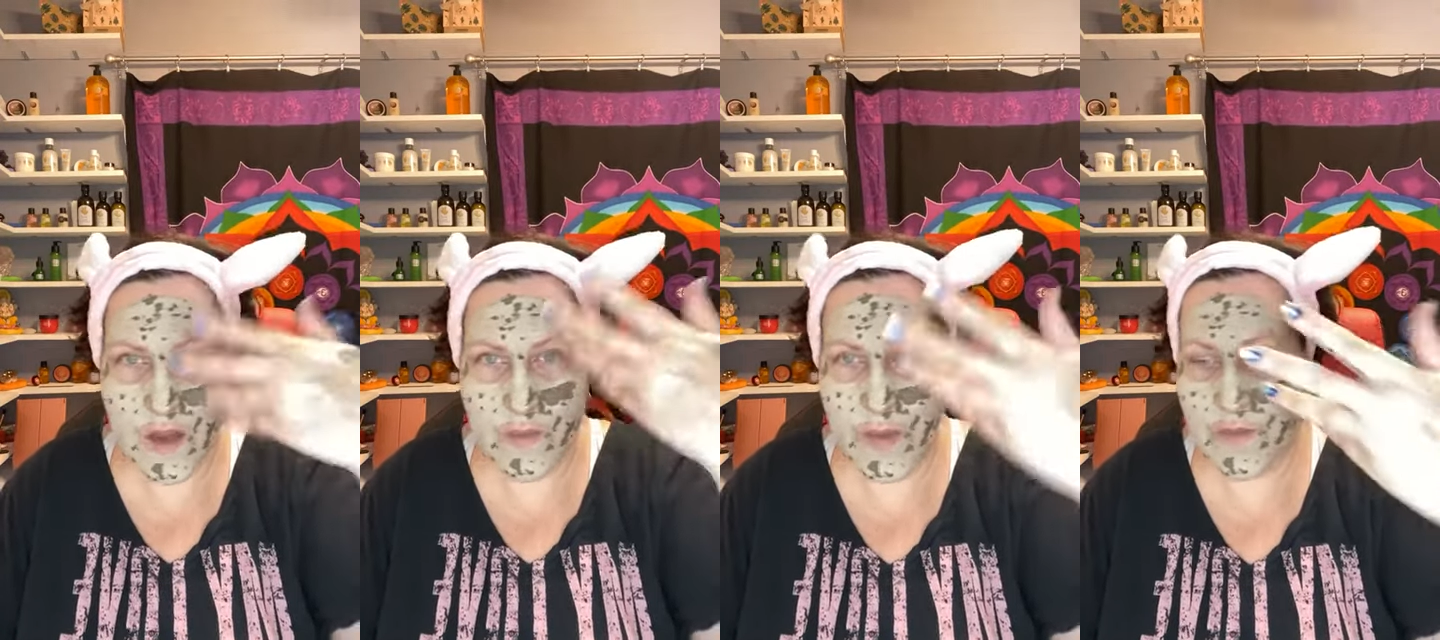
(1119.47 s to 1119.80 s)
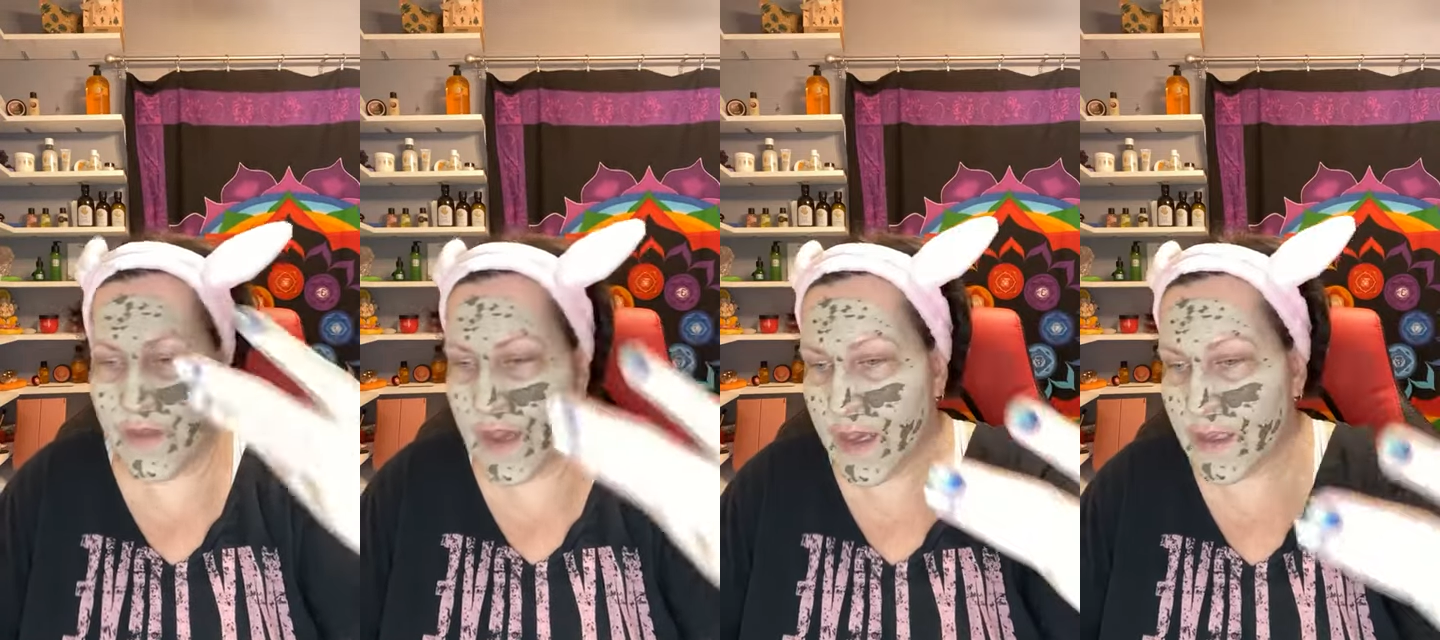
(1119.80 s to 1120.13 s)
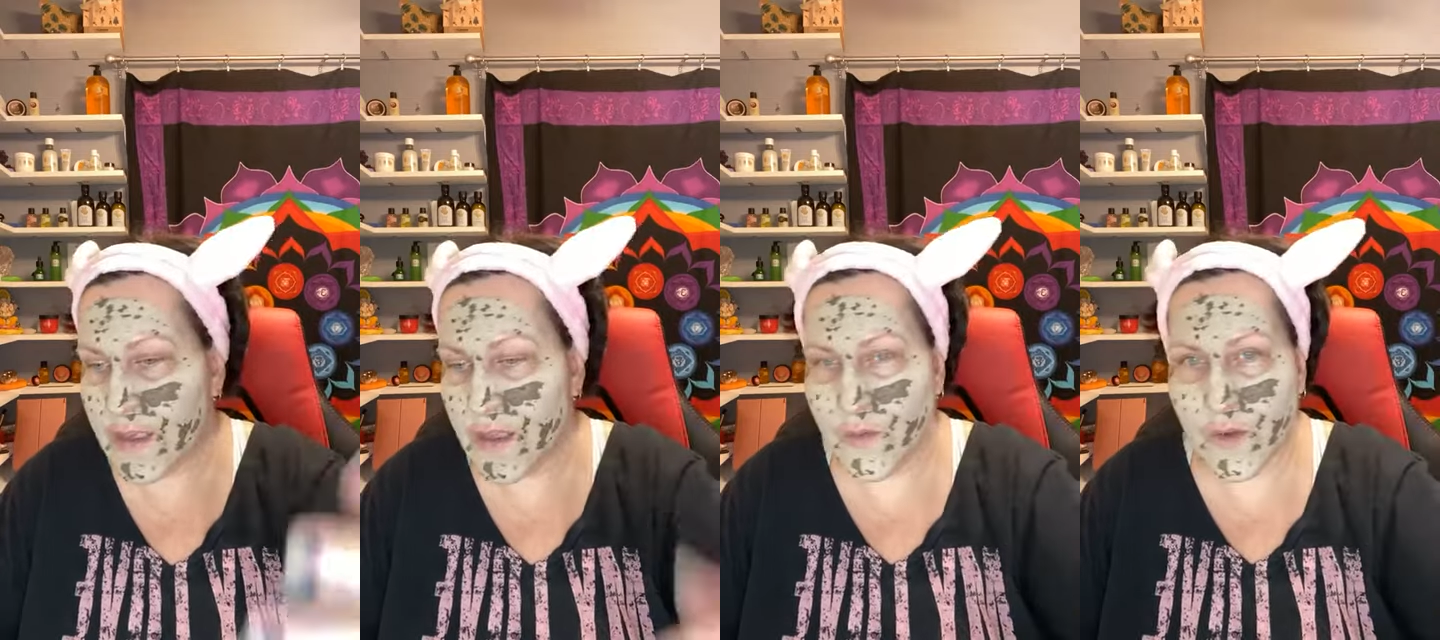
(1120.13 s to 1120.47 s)
off my
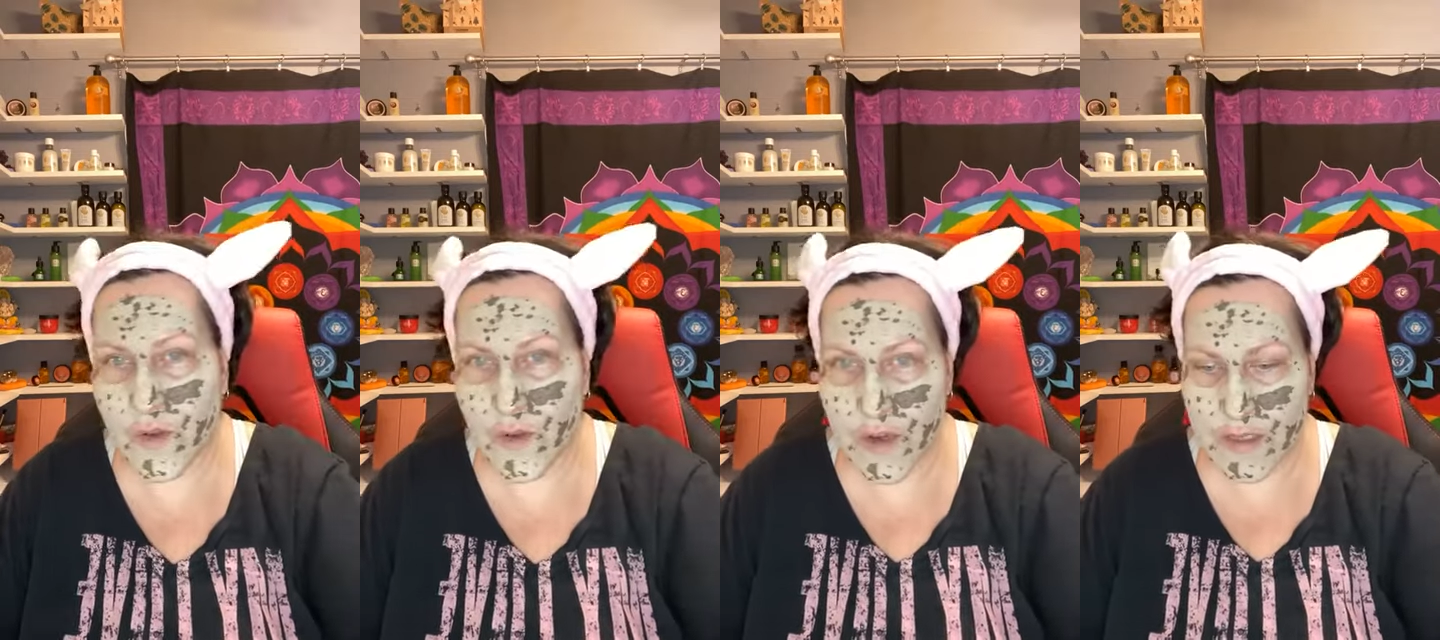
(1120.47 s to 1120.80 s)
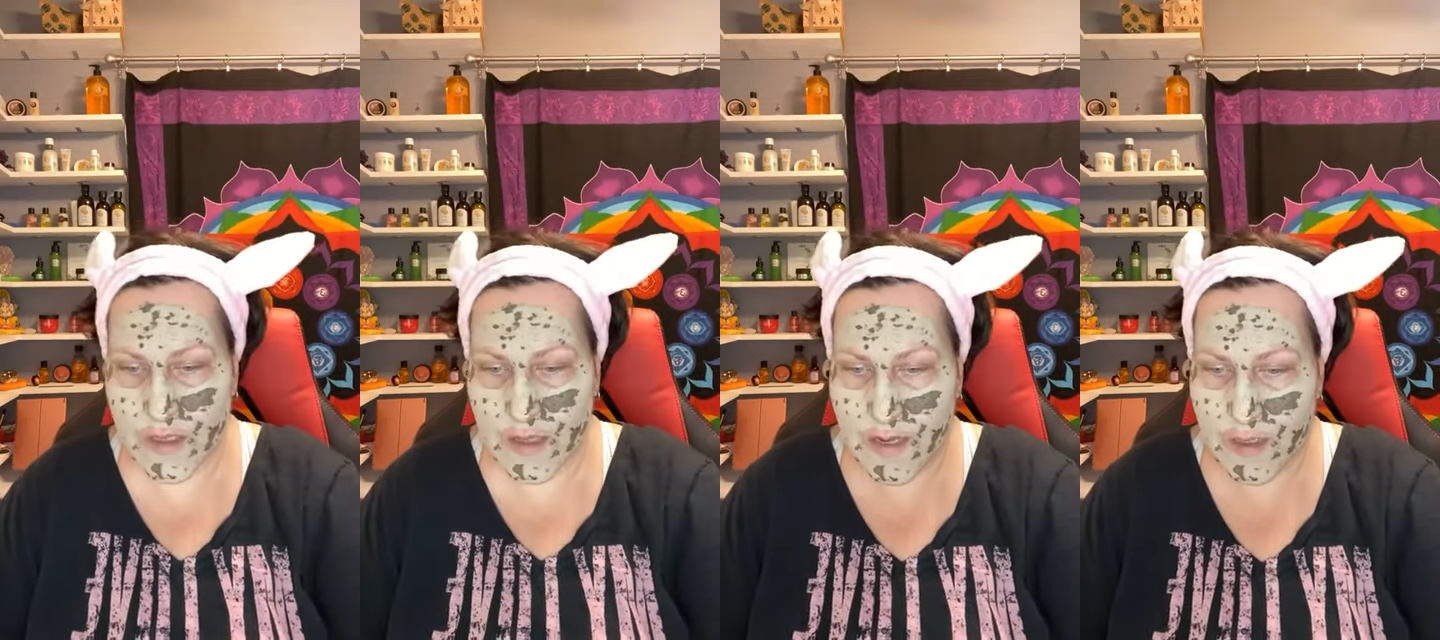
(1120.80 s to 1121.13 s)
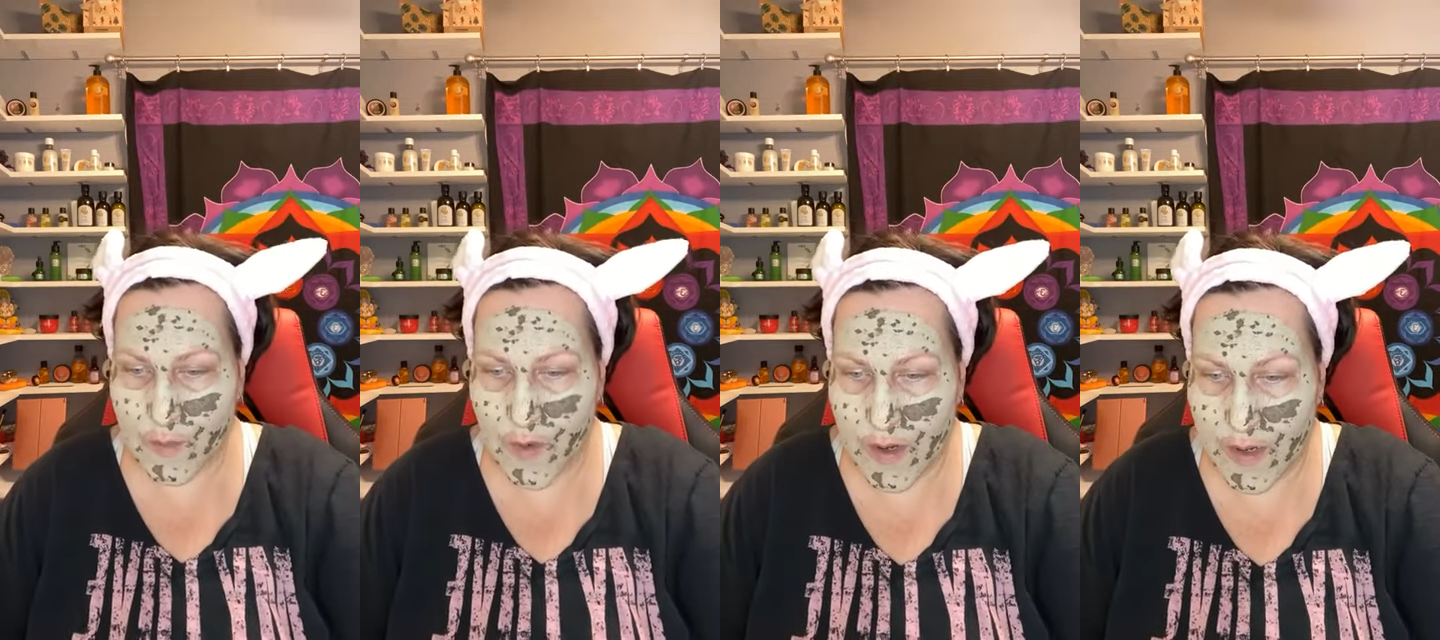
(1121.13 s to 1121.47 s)
face, and then we're going to go on to the
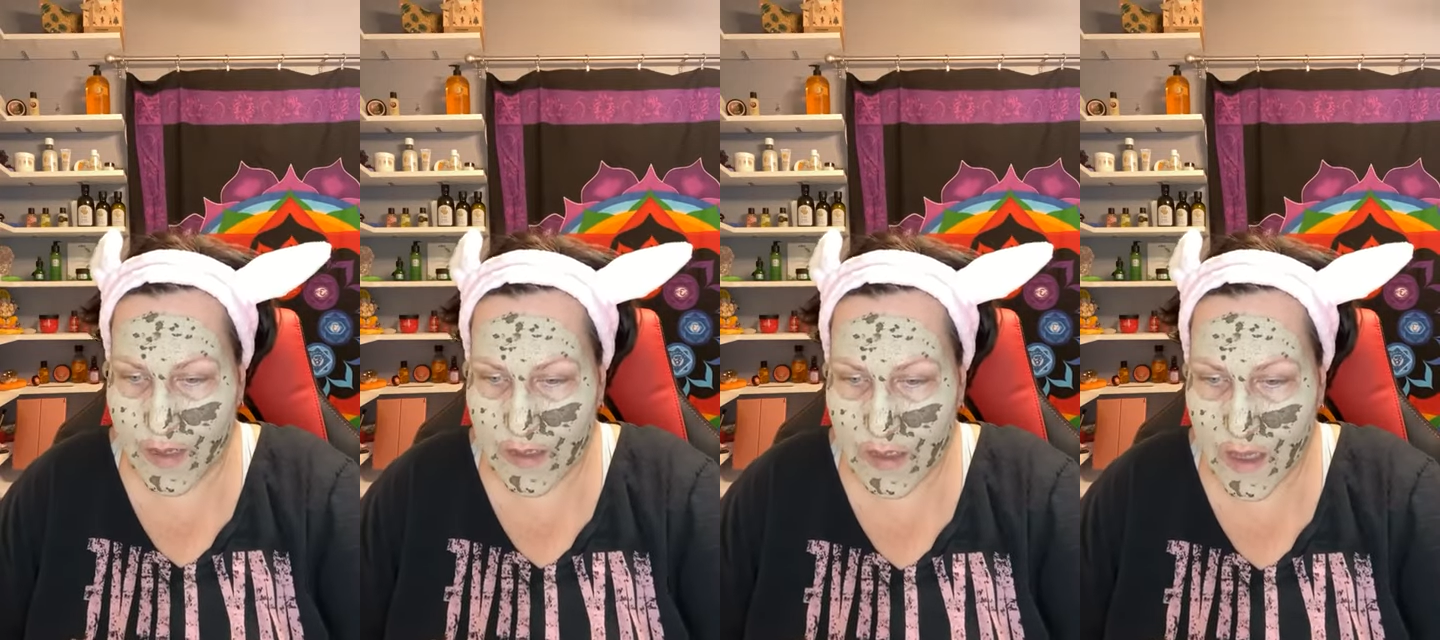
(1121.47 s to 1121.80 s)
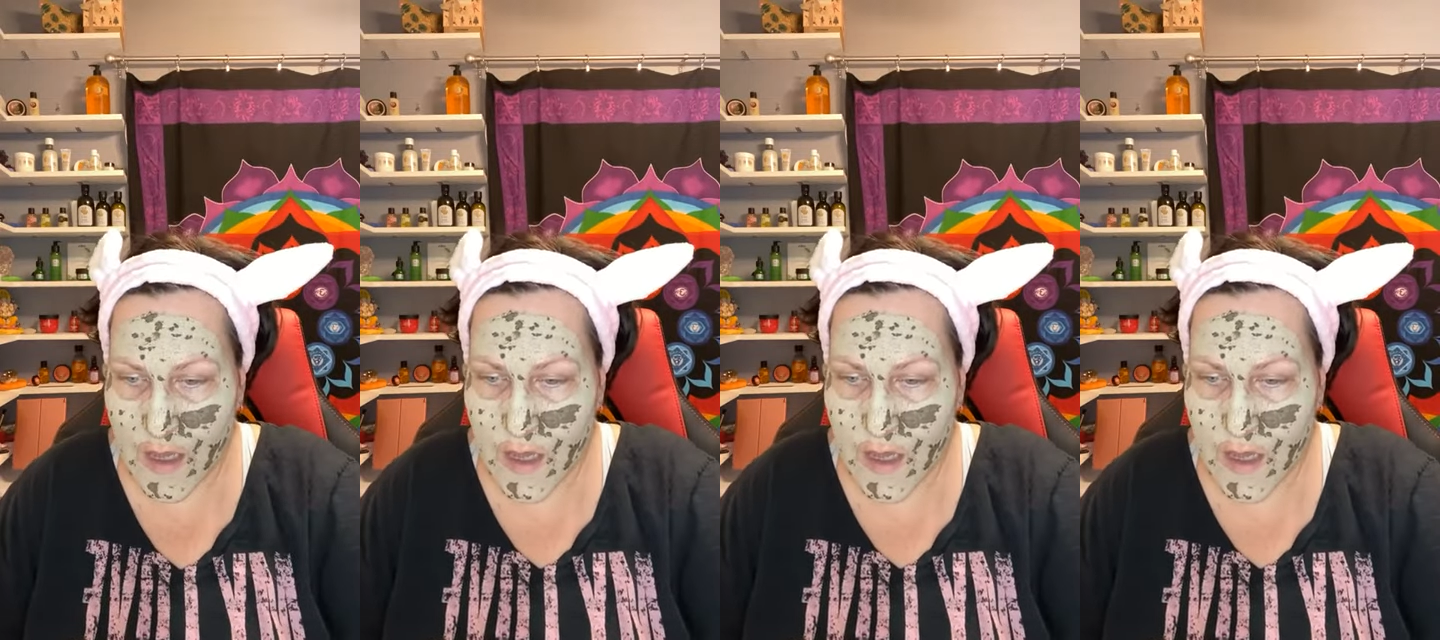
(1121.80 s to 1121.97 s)
next products.